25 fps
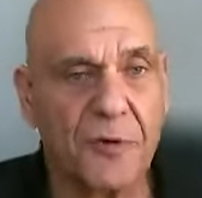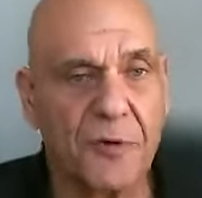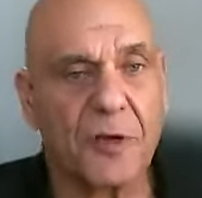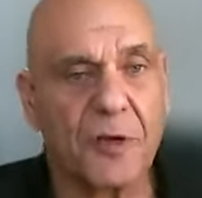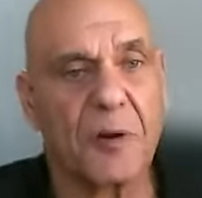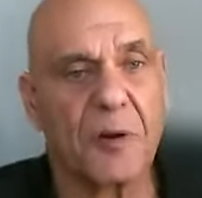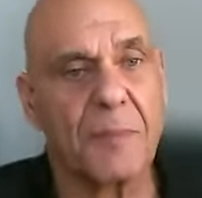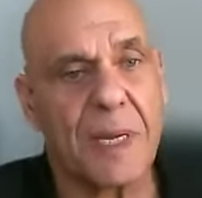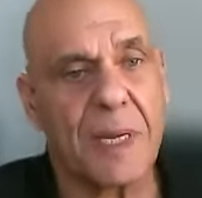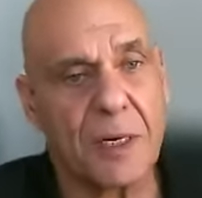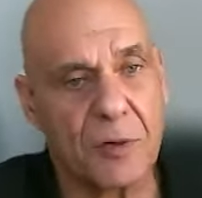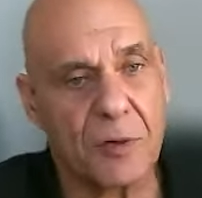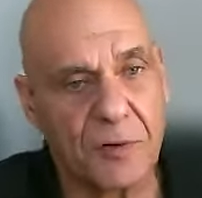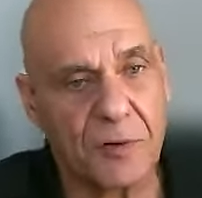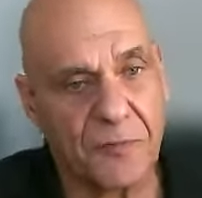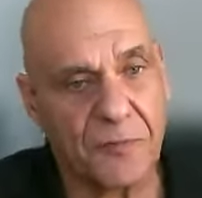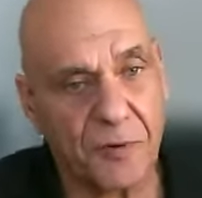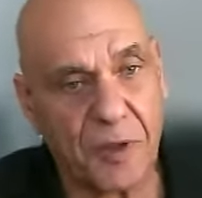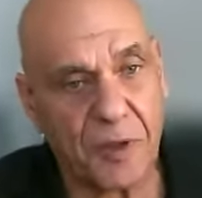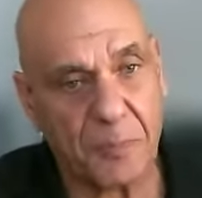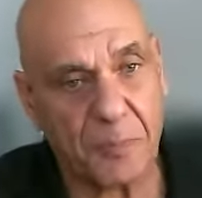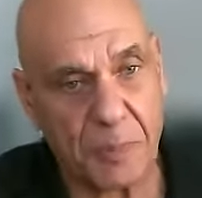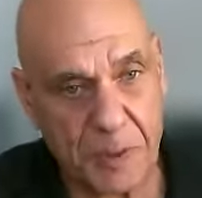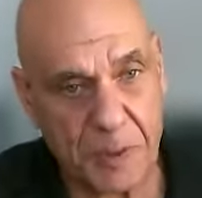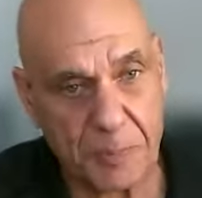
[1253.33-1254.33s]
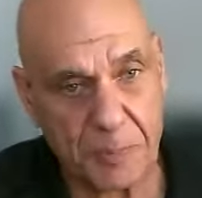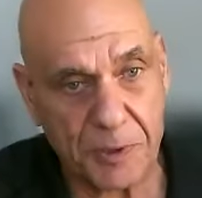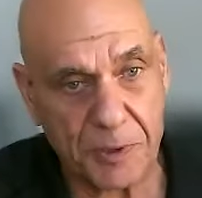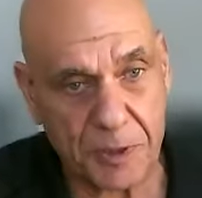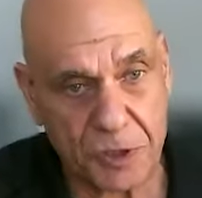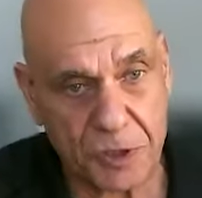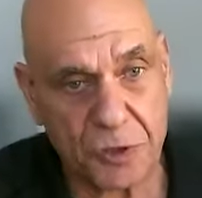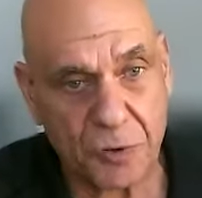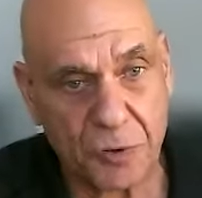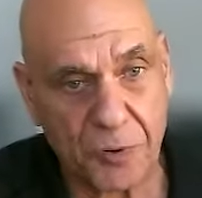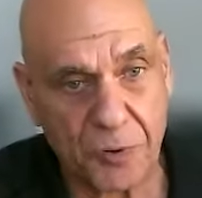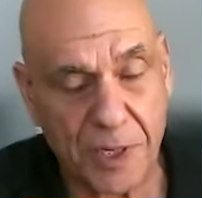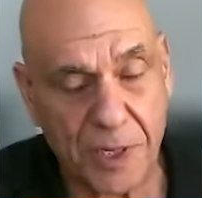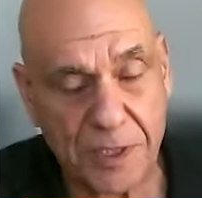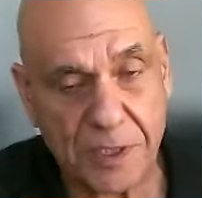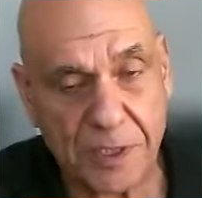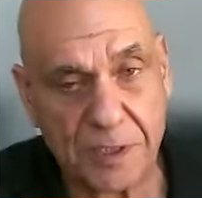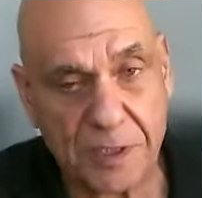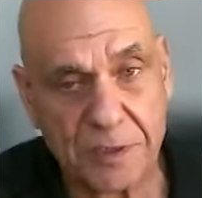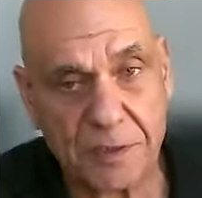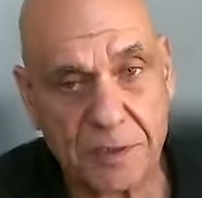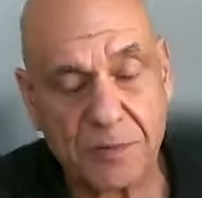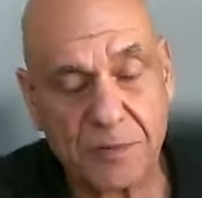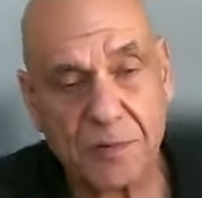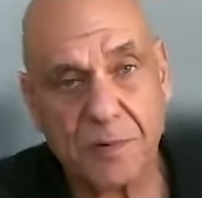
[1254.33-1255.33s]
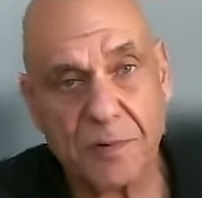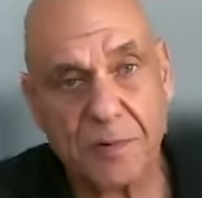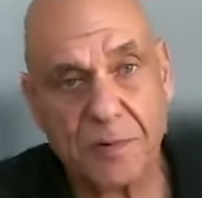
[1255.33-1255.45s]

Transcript: You're gonna make good for the people that you're renting to.